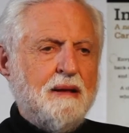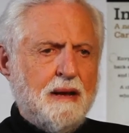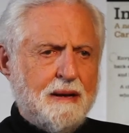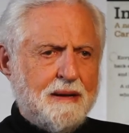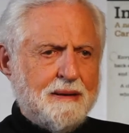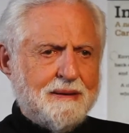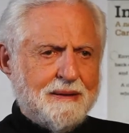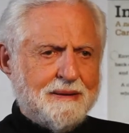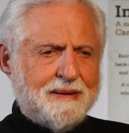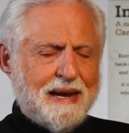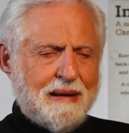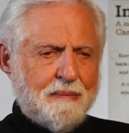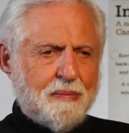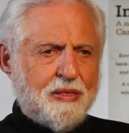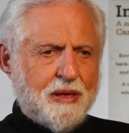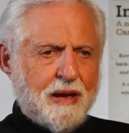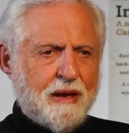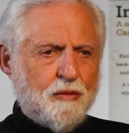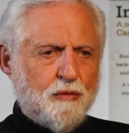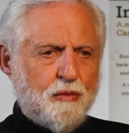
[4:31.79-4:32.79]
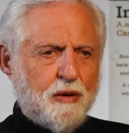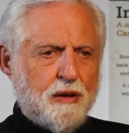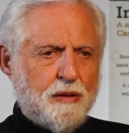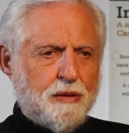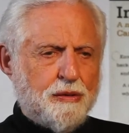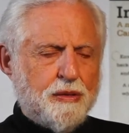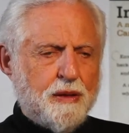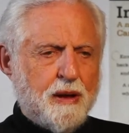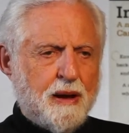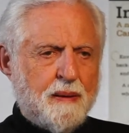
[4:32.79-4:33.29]
It's the same thing
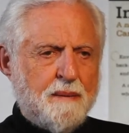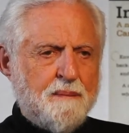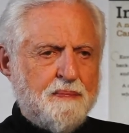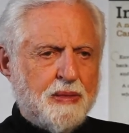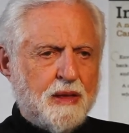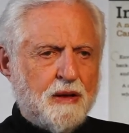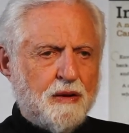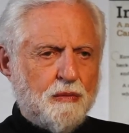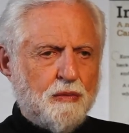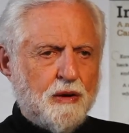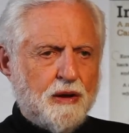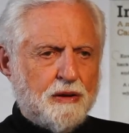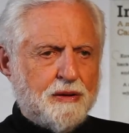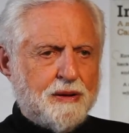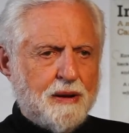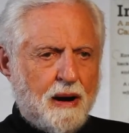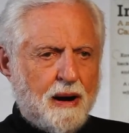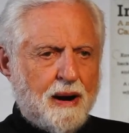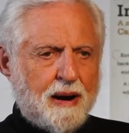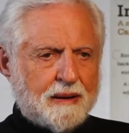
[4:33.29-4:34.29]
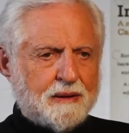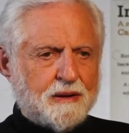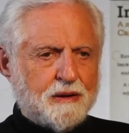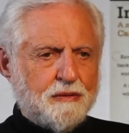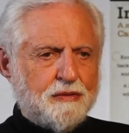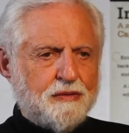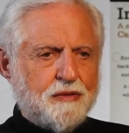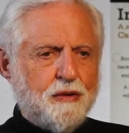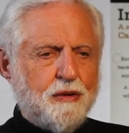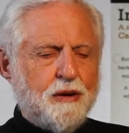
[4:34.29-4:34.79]
with art,
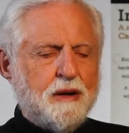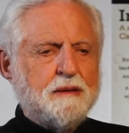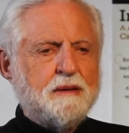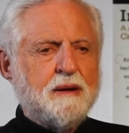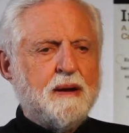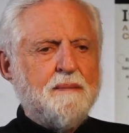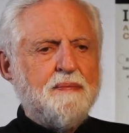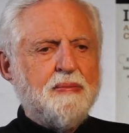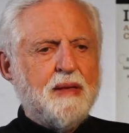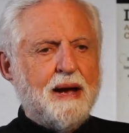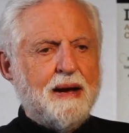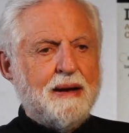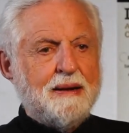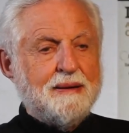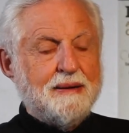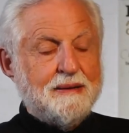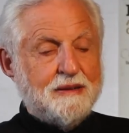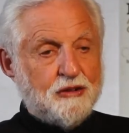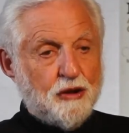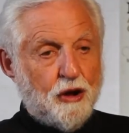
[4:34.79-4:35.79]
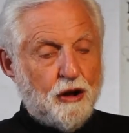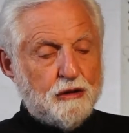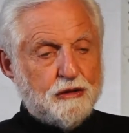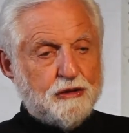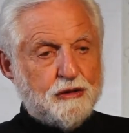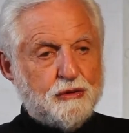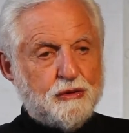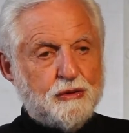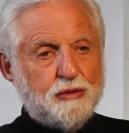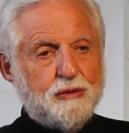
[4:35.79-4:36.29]
of course, and it's
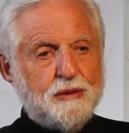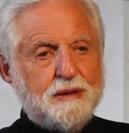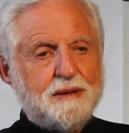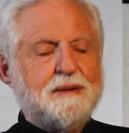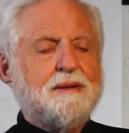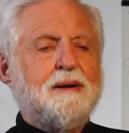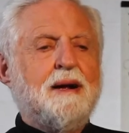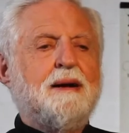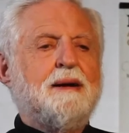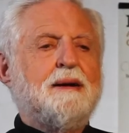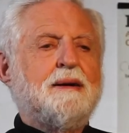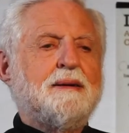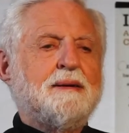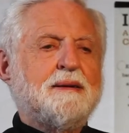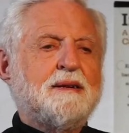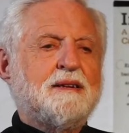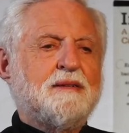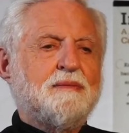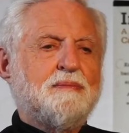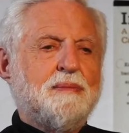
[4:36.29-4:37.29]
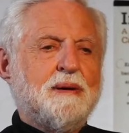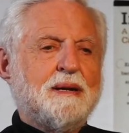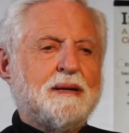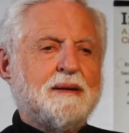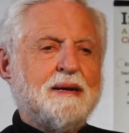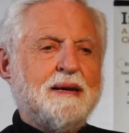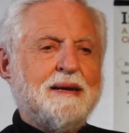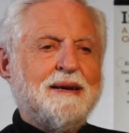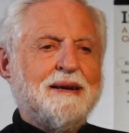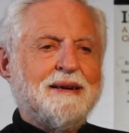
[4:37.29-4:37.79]
also true in science. But
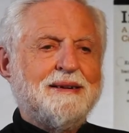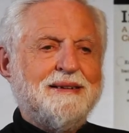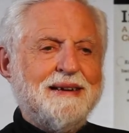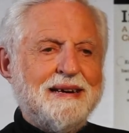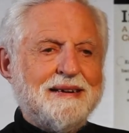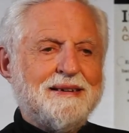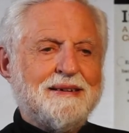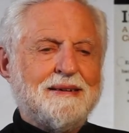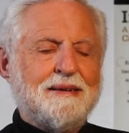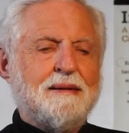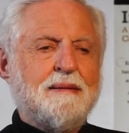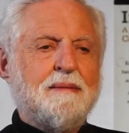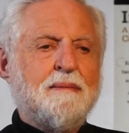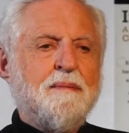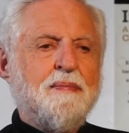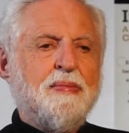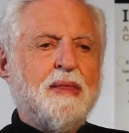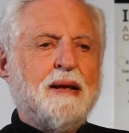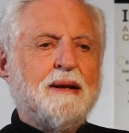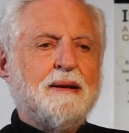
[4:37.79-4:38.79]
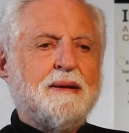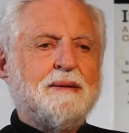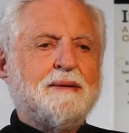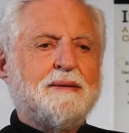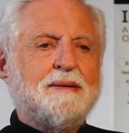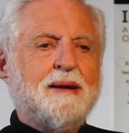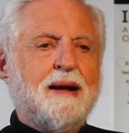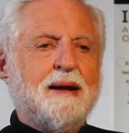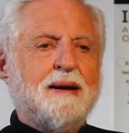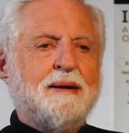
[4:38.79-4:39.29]
in addition, in
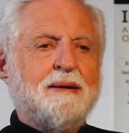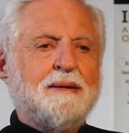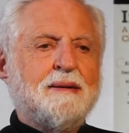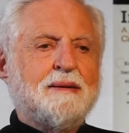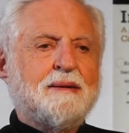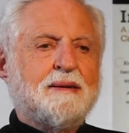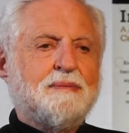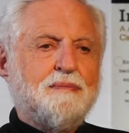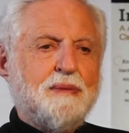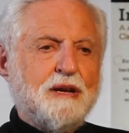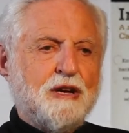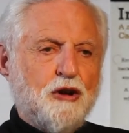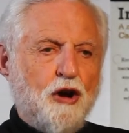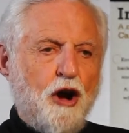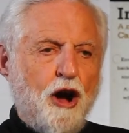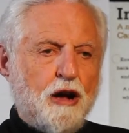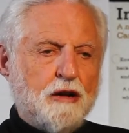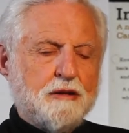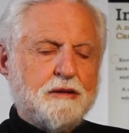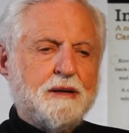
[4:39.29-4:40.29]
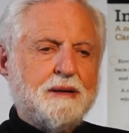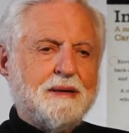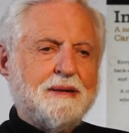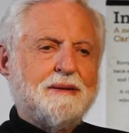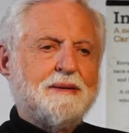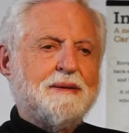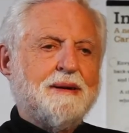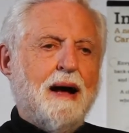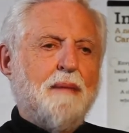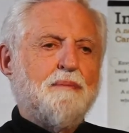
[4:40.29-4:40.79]
science, because it
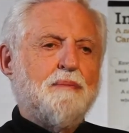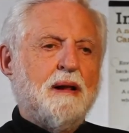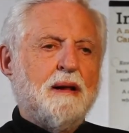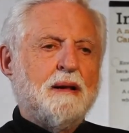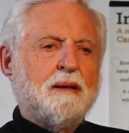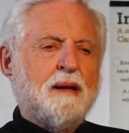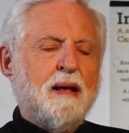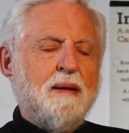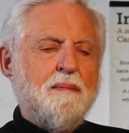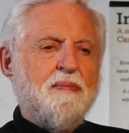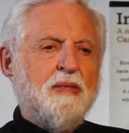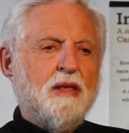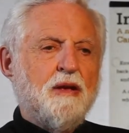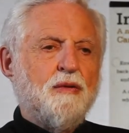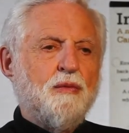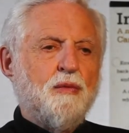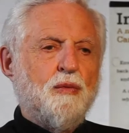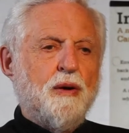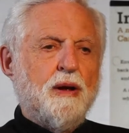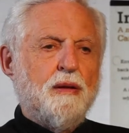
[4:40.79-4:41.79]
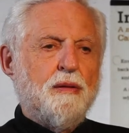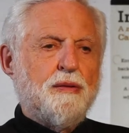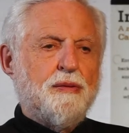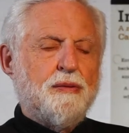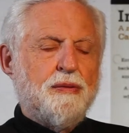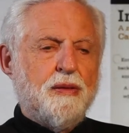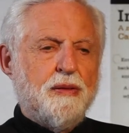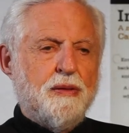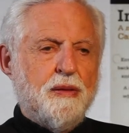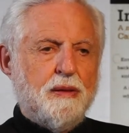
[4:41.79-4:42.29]
is coupled
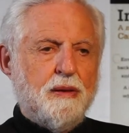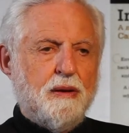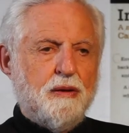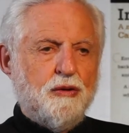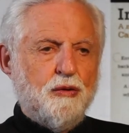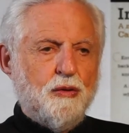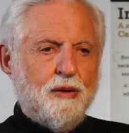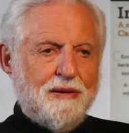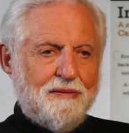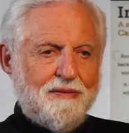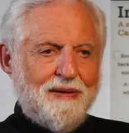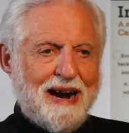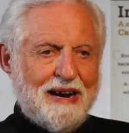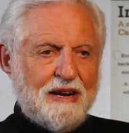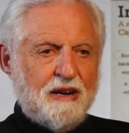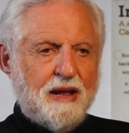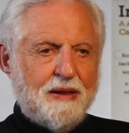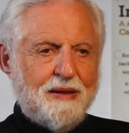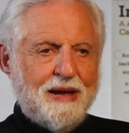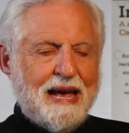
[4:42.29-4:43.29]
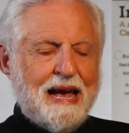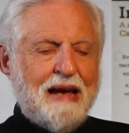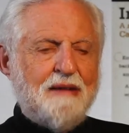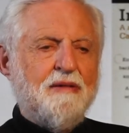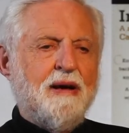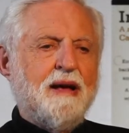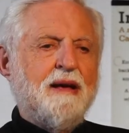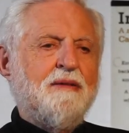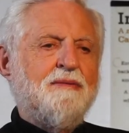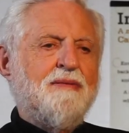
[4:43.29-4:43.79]
with the
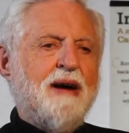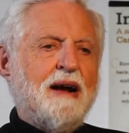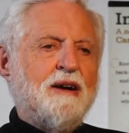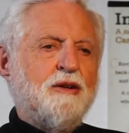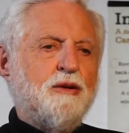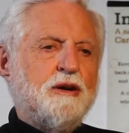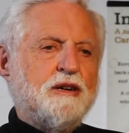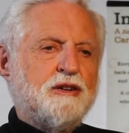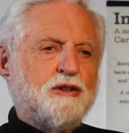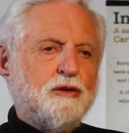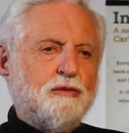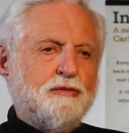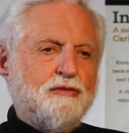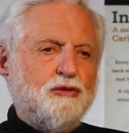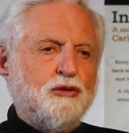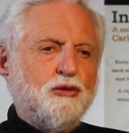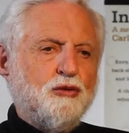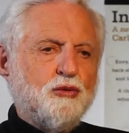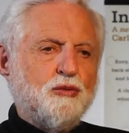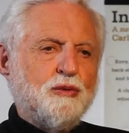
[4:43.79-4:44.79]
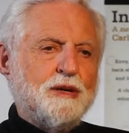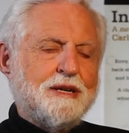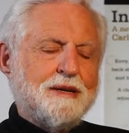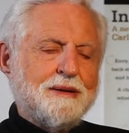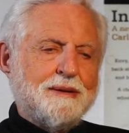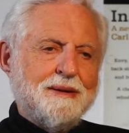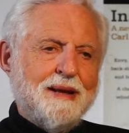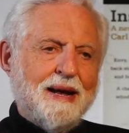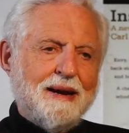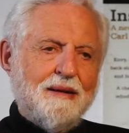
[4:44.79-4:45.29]
evaluation of you, which
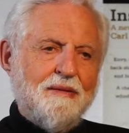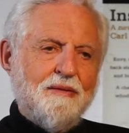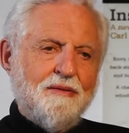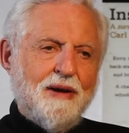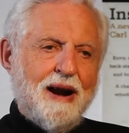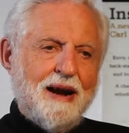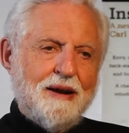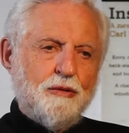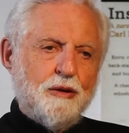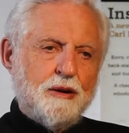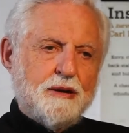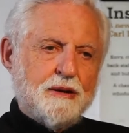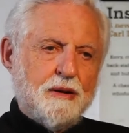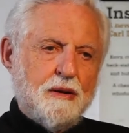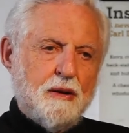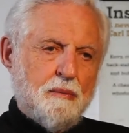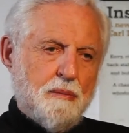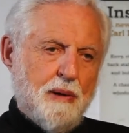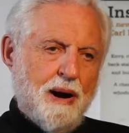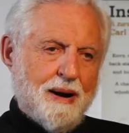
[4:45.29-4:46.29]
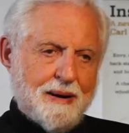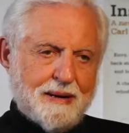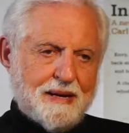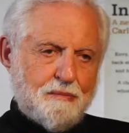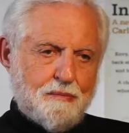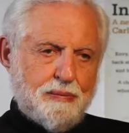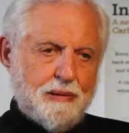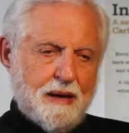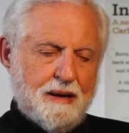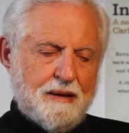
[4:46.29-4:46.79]
is not an evaluation of the
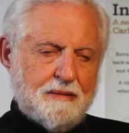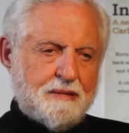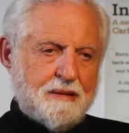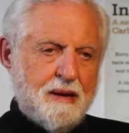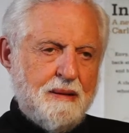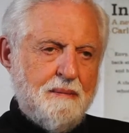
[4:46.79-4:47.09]
marketplace,